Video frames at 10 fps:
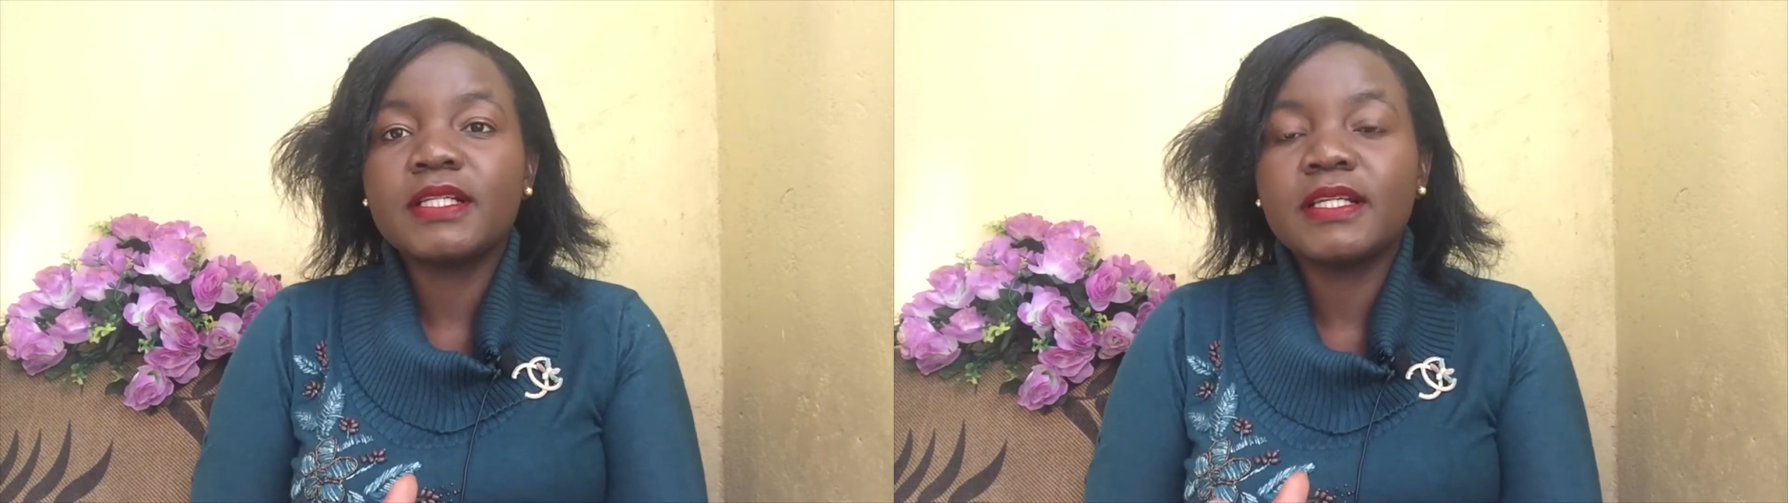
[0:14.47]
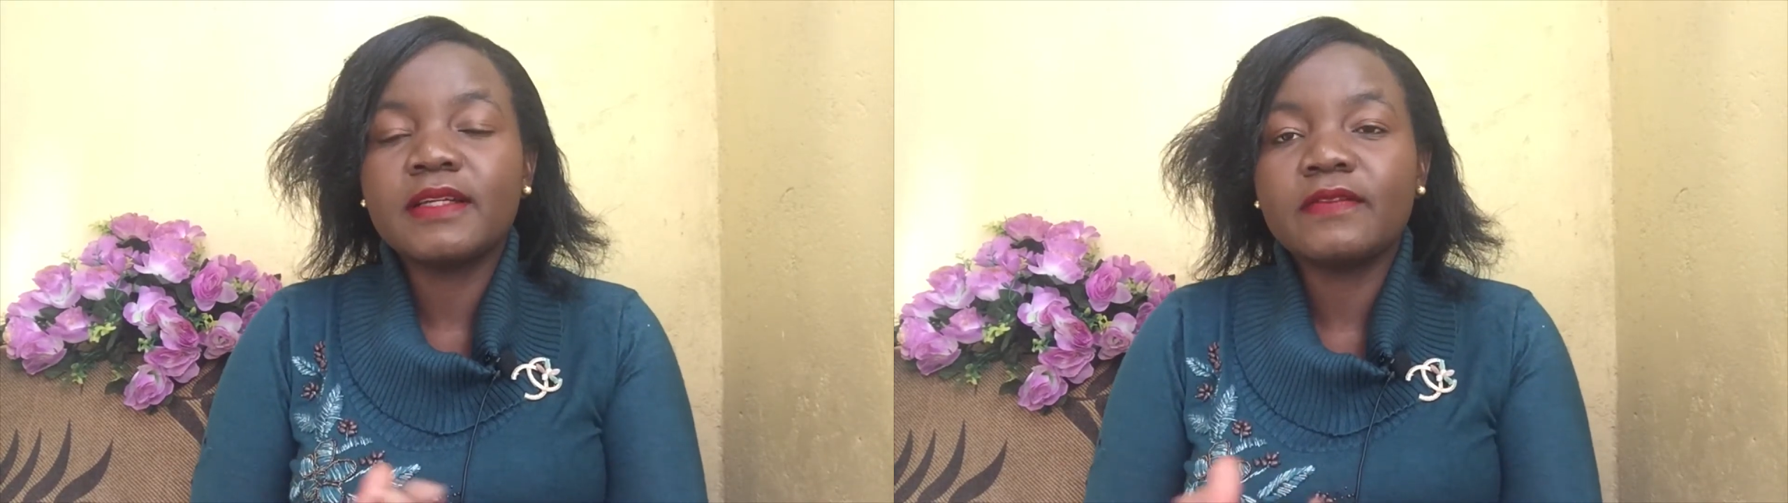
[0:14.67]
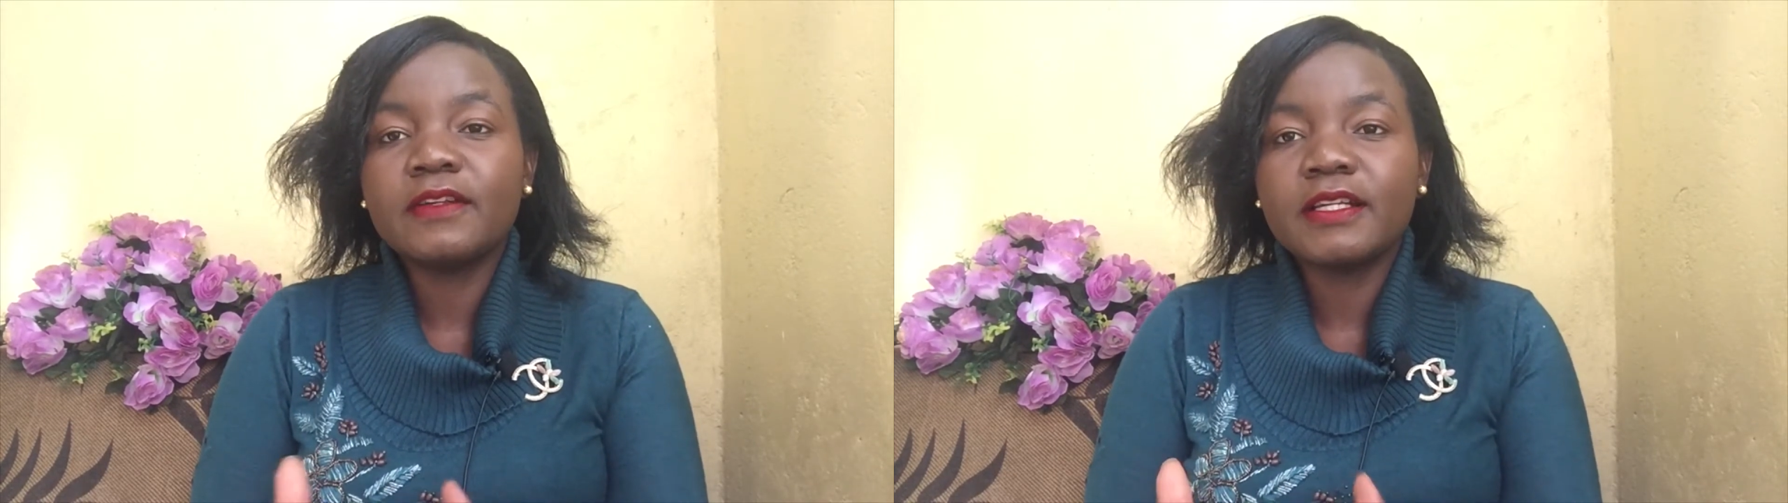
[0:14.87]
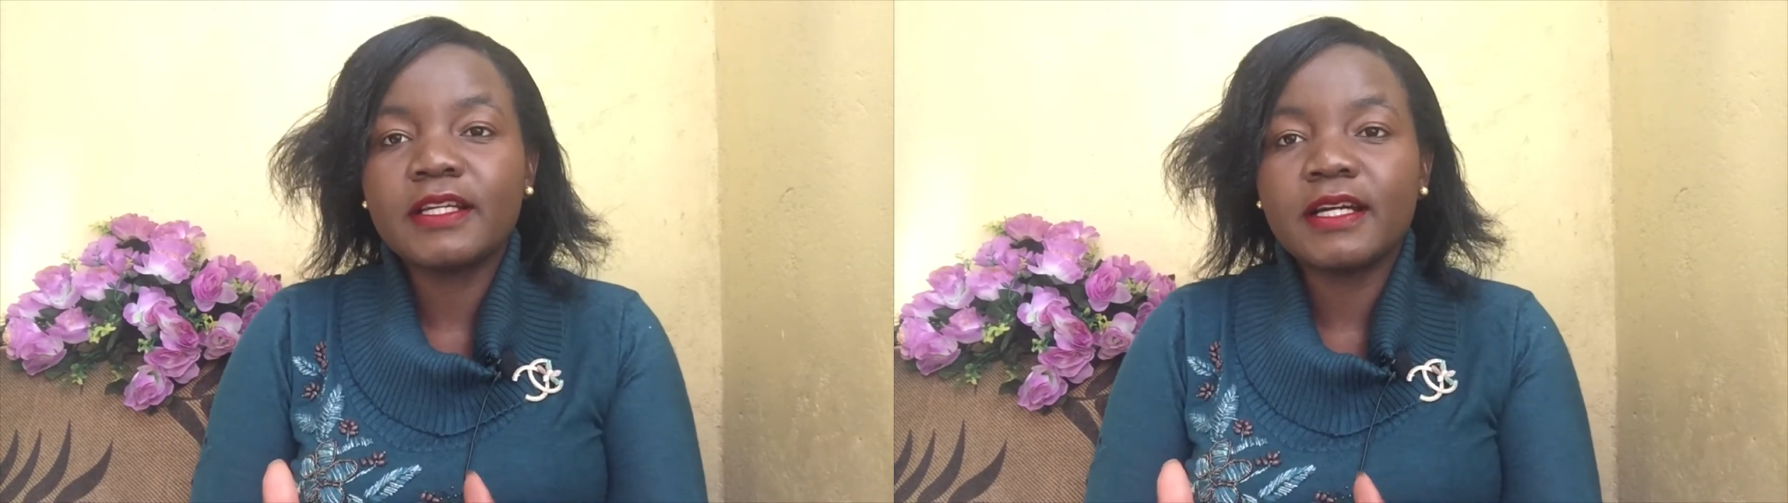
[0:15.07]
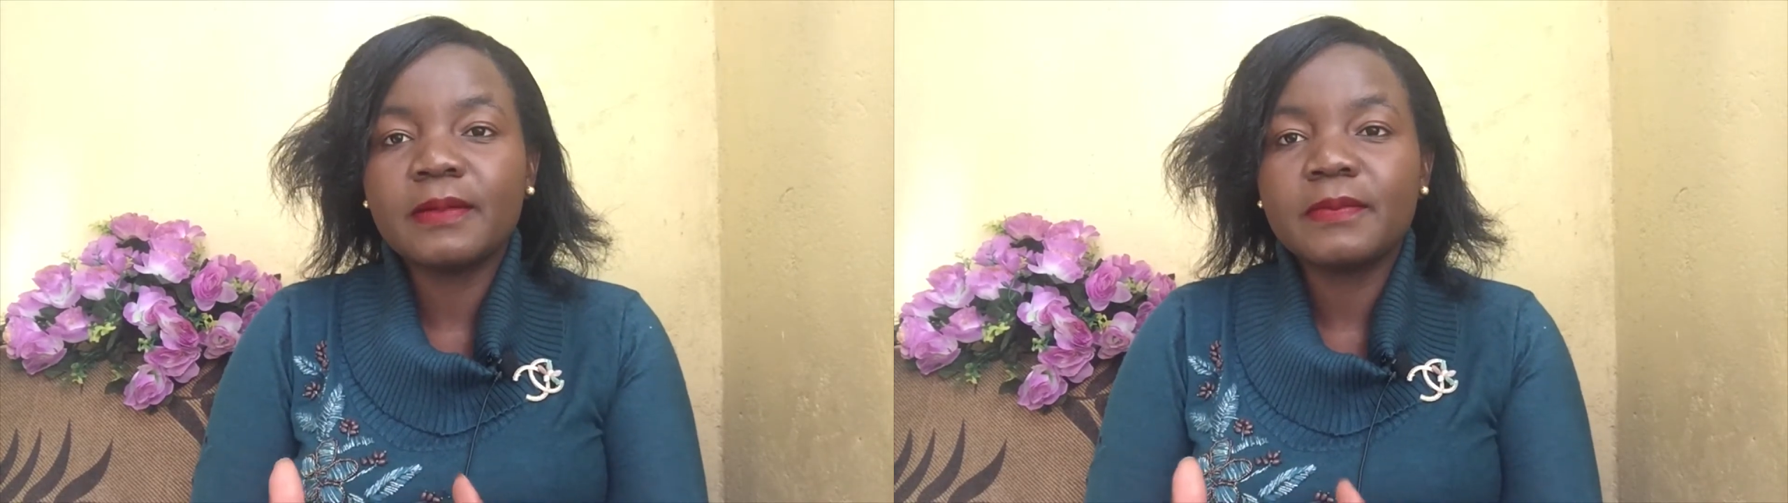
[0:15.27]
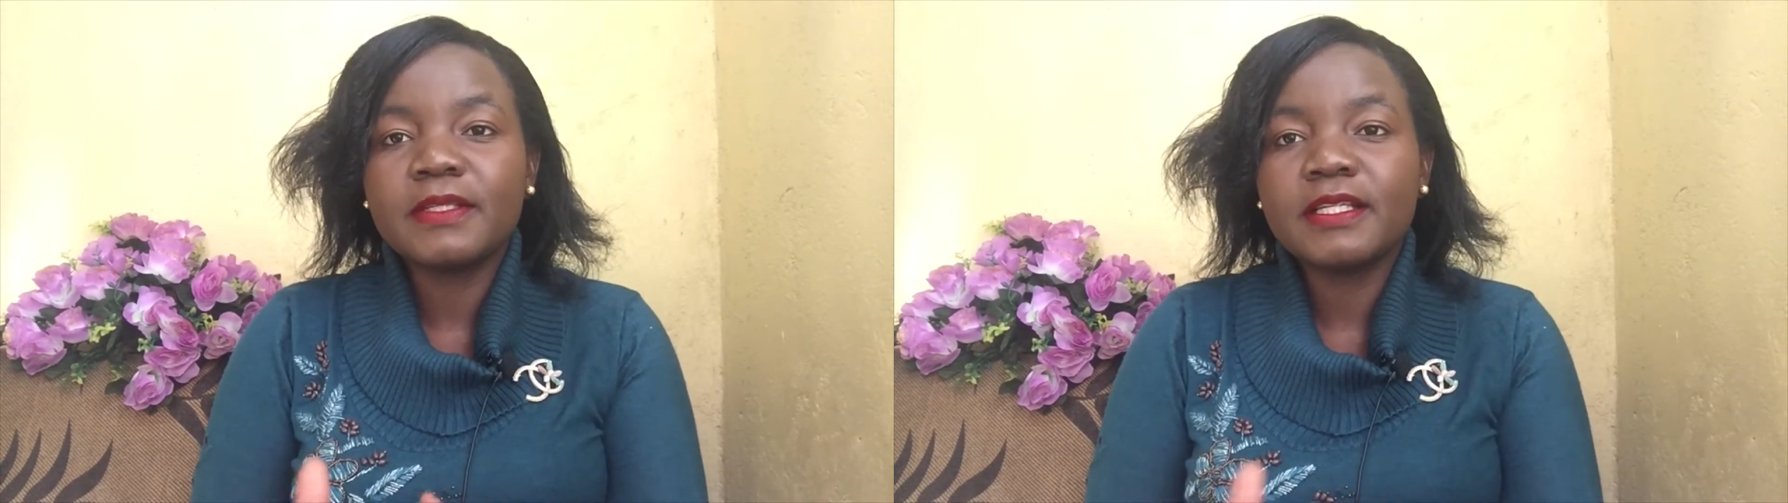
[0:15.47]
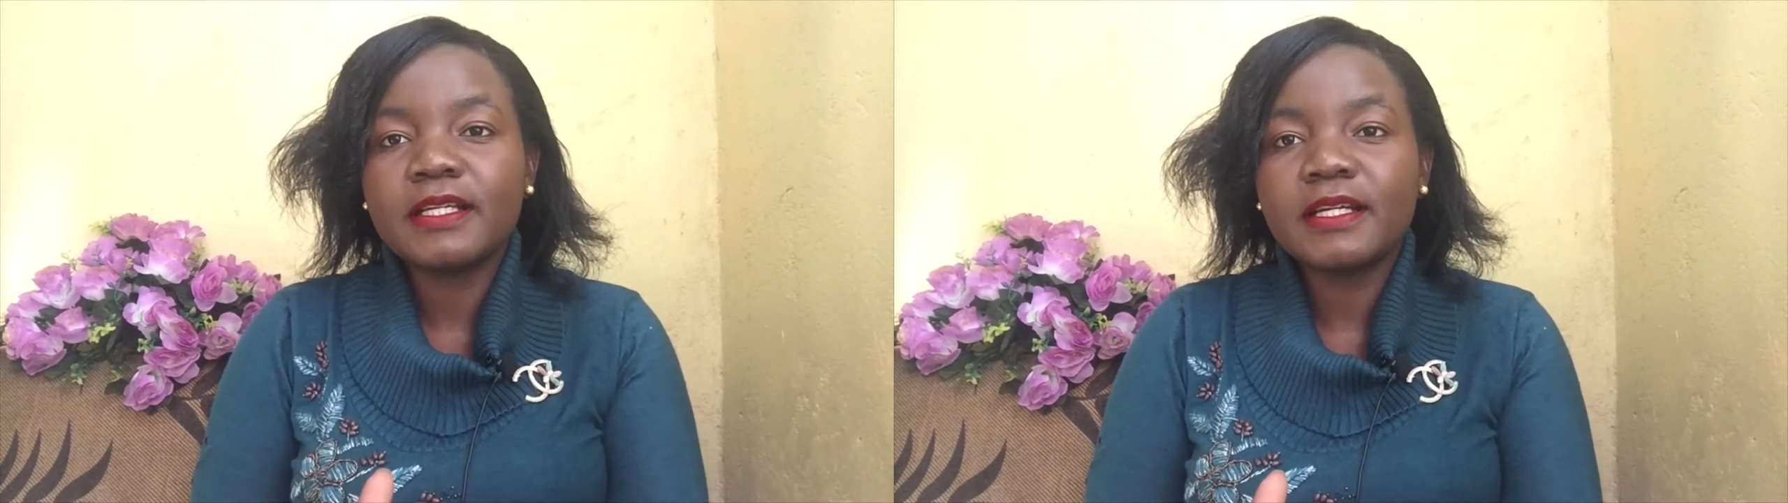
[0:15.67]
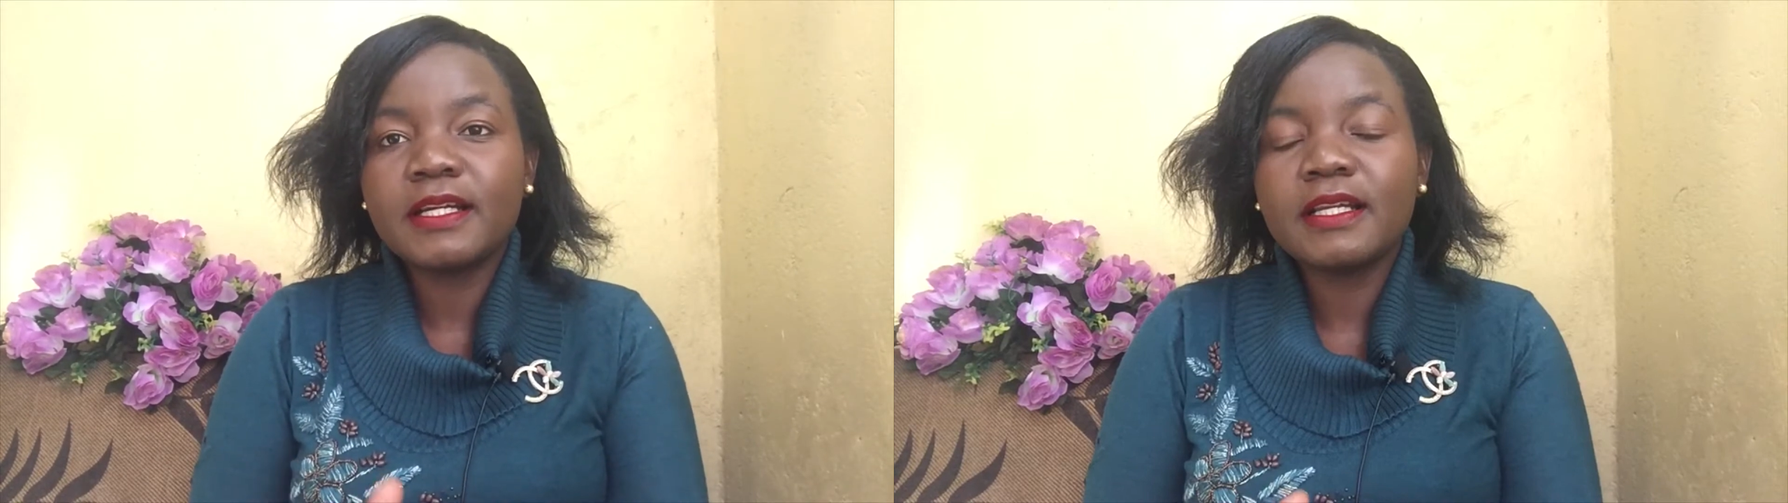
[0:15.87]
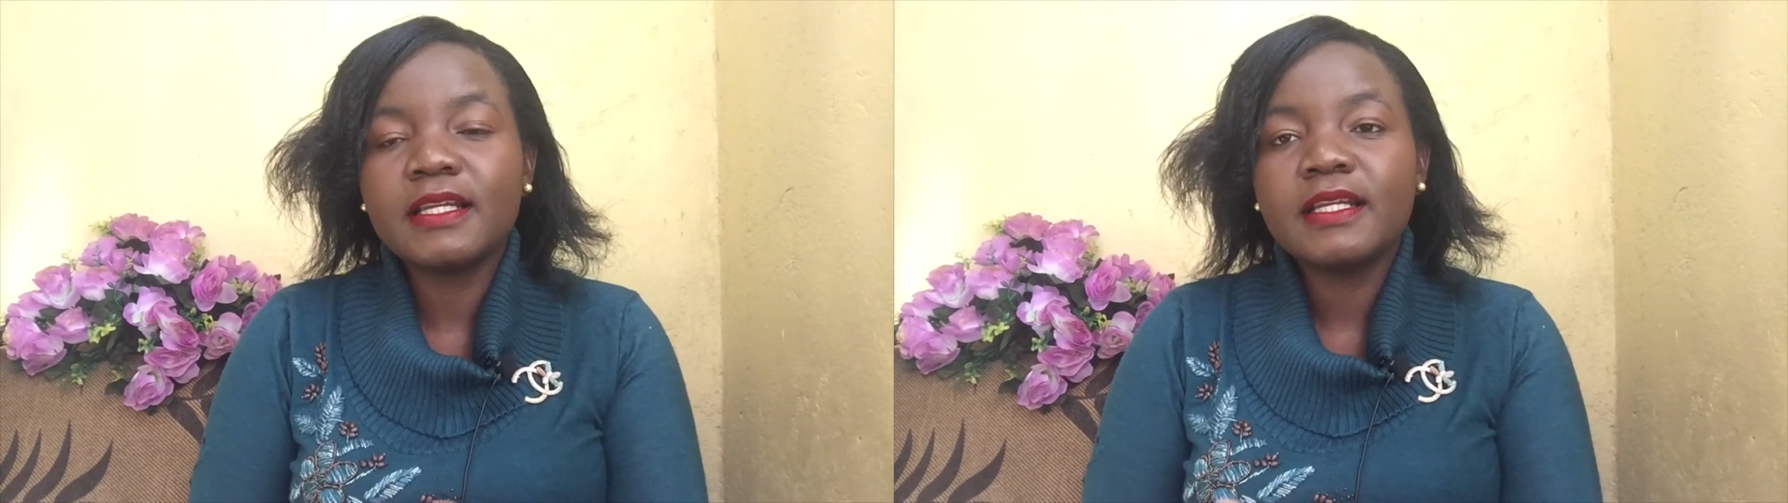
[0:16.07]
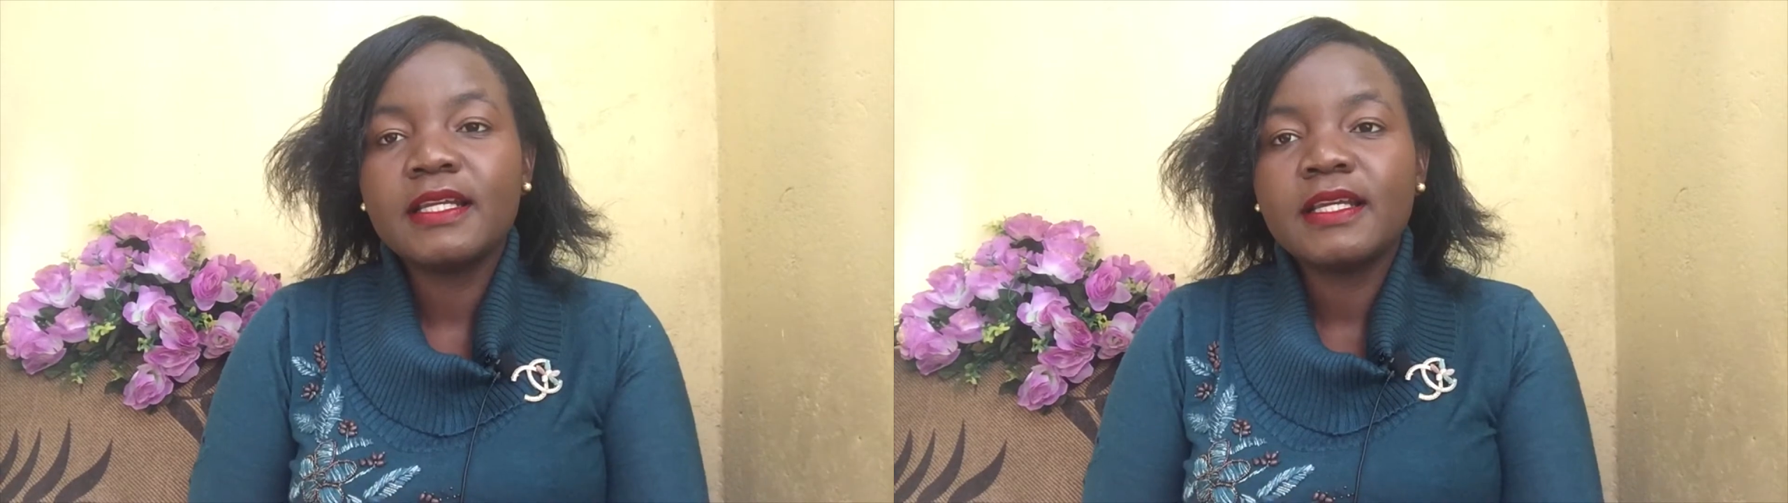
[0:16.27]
leveling up generally